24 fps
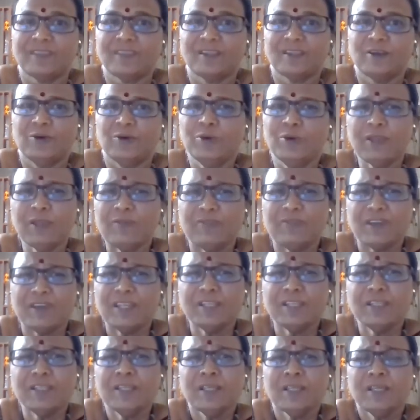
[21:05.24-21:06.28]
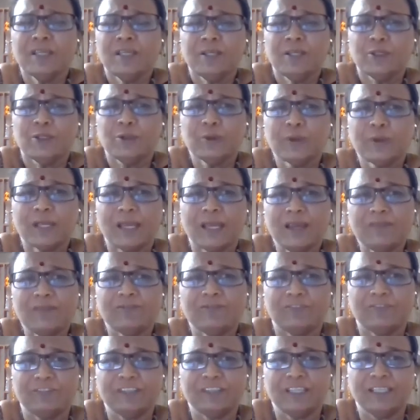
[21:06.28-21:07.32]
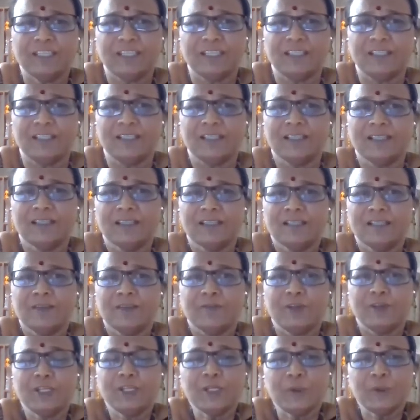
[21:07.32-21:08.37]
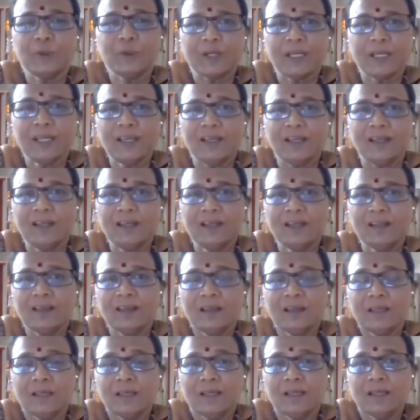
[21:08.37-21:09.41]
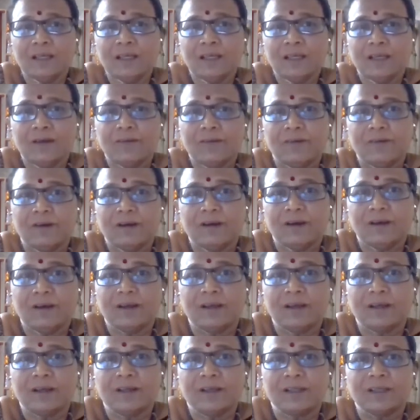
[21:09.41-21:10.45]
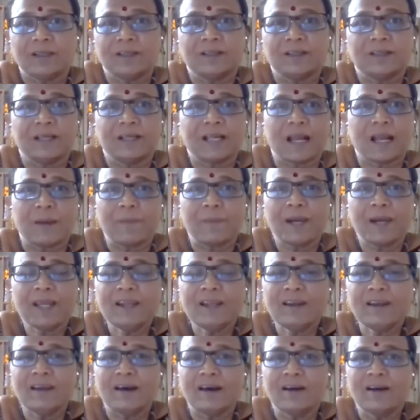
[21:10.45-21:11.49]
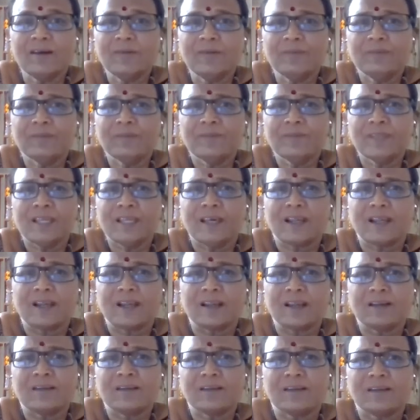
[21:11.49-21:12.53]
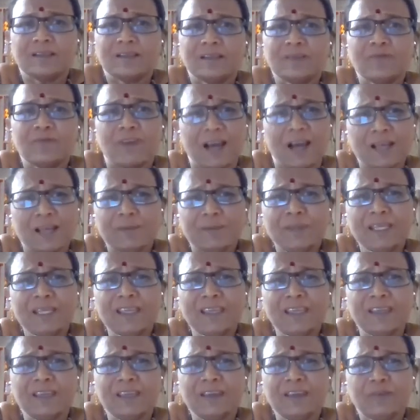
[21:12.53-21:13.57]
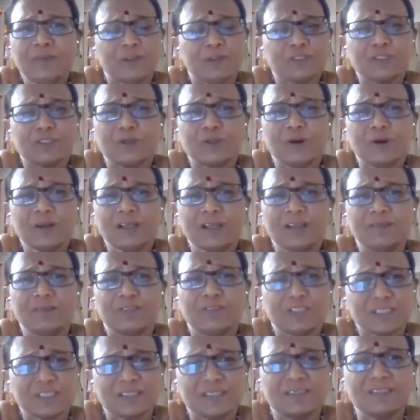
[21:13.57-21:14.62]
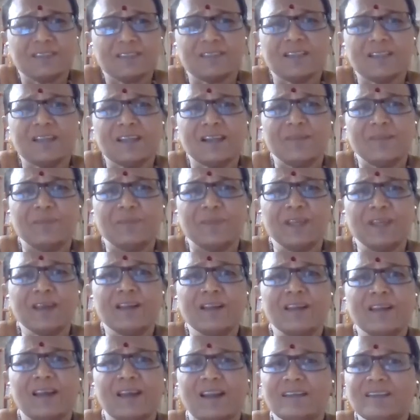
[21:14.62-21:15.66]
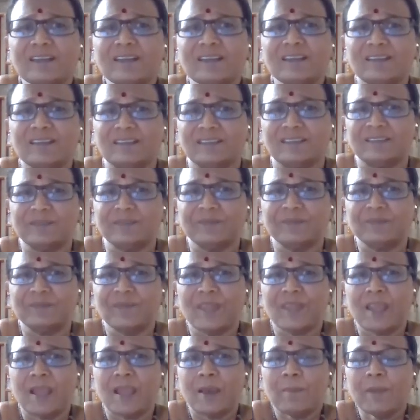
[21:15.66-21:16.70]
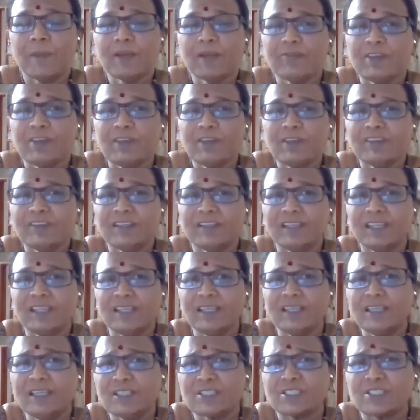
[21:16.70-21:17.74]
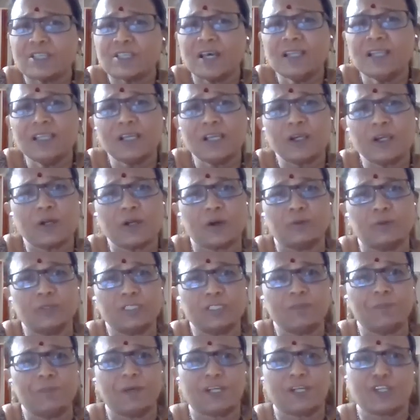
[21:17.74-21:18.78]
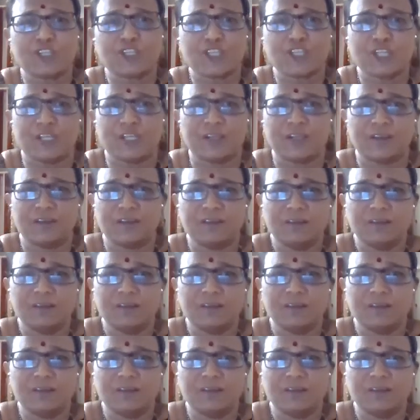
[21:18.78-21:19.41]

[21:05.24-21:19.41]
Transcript: Okay, when you can feel, when you read Ramayana, that Valmiki was not was just a mere hunter, but when he saw the Krauncha Pakshi,